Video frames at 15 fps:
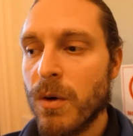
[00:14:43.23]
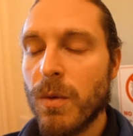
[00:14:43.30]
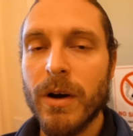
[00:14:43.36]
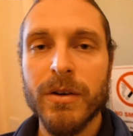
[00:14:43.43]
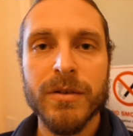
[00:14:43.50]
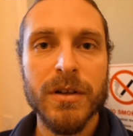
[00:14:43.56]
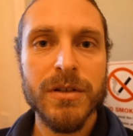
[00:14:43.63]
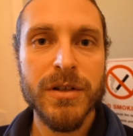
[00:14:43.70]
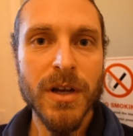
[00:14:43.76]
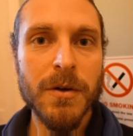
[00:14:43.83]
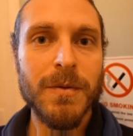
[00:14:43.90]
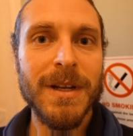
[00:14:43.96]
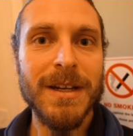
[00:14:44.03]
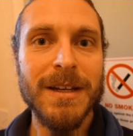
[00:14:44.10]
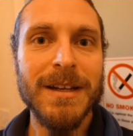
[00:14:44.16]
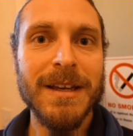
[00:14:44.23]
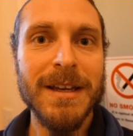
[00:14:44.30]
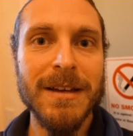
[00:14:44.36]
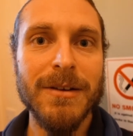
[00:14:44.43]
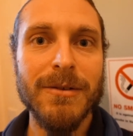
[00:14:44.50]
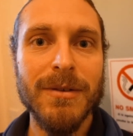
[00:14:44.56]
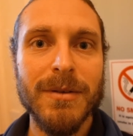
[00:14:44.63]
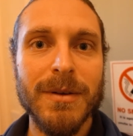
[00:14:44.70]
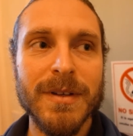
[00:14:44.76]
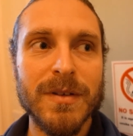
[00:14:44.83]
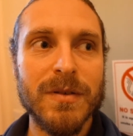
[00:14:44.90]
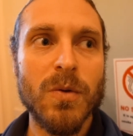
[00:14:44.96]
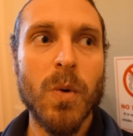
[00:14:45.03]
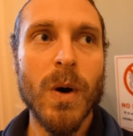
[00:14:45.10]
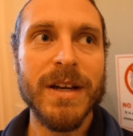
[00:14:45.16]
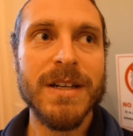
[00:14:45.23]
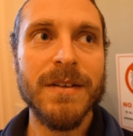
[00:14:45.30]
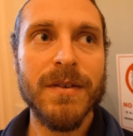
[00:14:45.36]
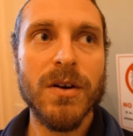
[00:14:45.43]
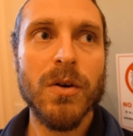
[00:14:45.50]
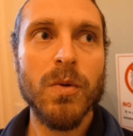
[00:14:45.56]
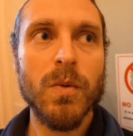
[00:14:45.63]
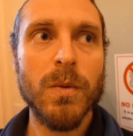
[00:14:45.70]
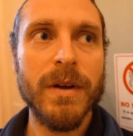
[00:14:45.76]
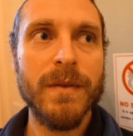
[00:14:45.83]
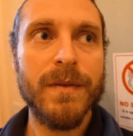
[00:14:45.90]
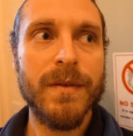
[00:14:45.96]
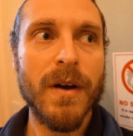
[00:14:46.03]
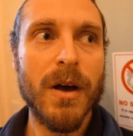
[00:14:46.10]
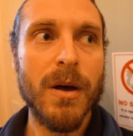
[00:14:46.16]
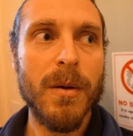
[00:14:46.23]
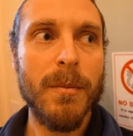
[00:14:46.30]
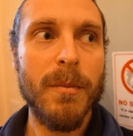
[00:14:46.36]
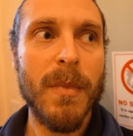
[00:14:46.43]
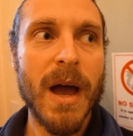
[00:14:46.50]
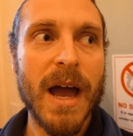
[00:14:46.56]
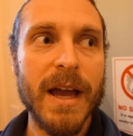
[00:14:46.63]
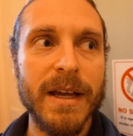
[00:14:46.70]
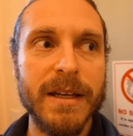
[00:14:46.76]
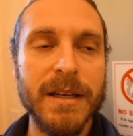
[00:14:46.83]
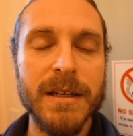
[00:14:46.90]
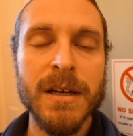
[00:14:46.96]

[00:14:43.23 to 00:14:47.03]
whereas zoning in here is quite difficult with a